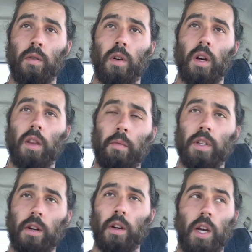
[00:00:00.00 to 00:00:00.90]
uh, the
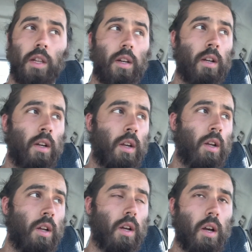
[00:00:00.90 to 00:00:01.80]
material handler.
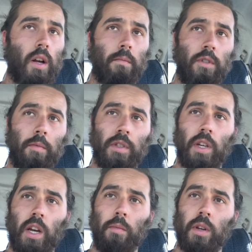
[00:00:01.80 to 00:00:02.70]
Um, super
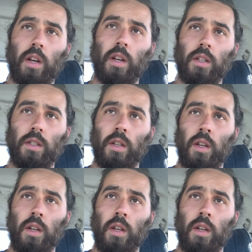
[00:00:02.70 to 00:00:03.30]
sad because